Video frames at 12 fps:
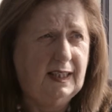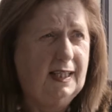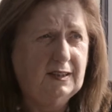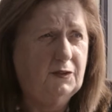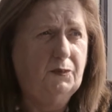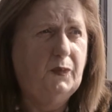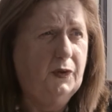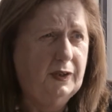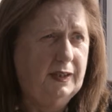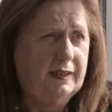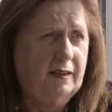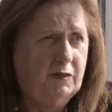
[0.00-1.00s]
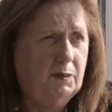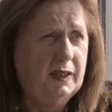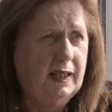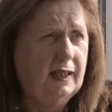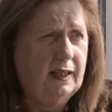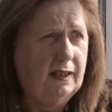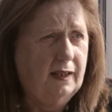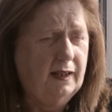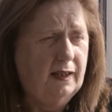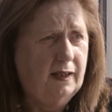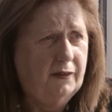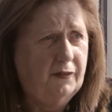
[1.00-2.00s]
case of point that everybody can
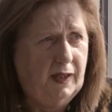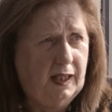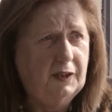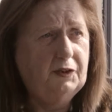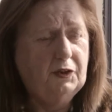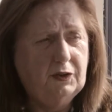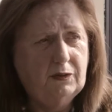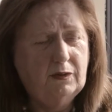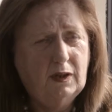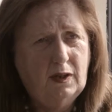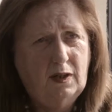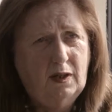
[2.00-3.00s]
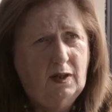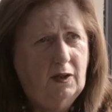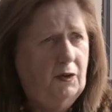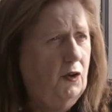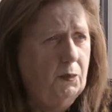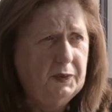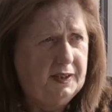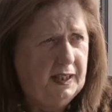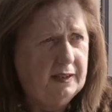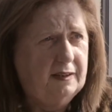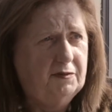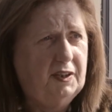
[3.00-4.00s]
relate to. No
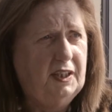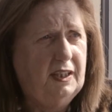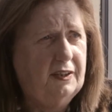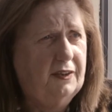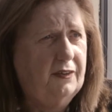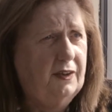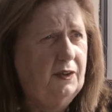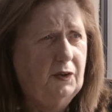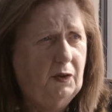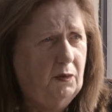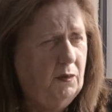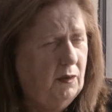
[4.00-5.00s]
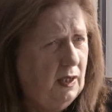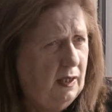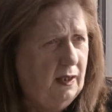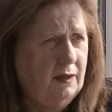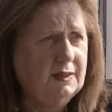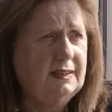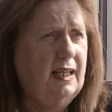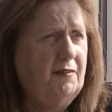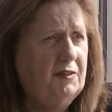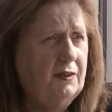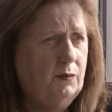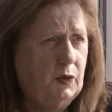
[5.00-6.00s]
protective gear and no
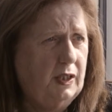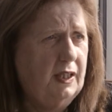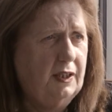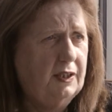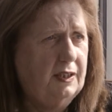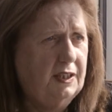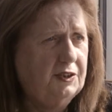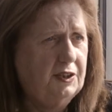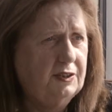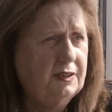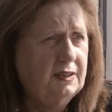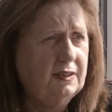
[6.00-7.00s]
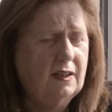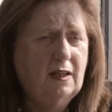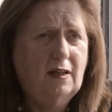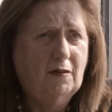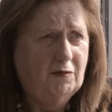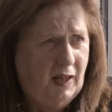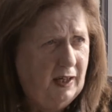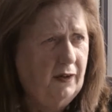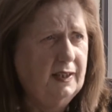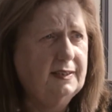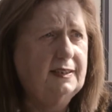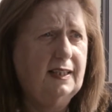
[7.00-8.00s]
safe working conditions.
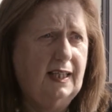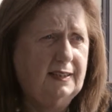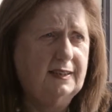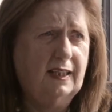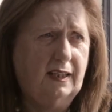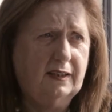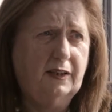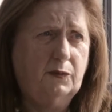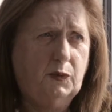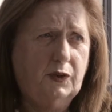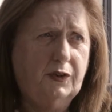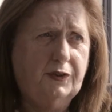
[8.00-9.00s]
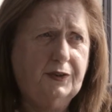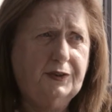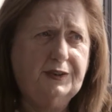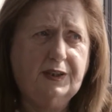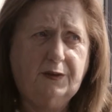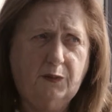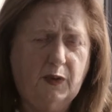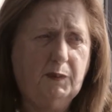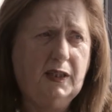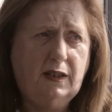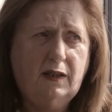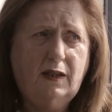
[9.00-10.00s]
Violence against healthcare workers and
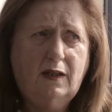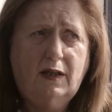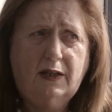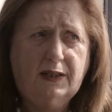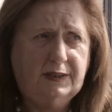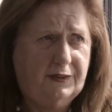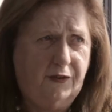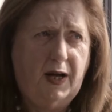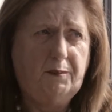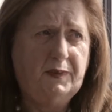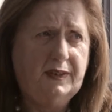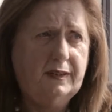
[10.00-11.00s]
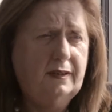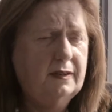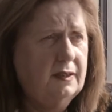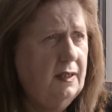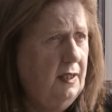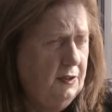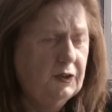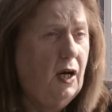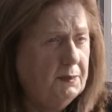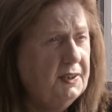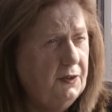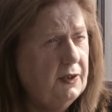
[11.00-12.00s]
women is rampant. So
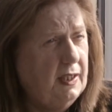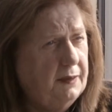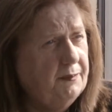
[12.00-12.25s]
absolutely.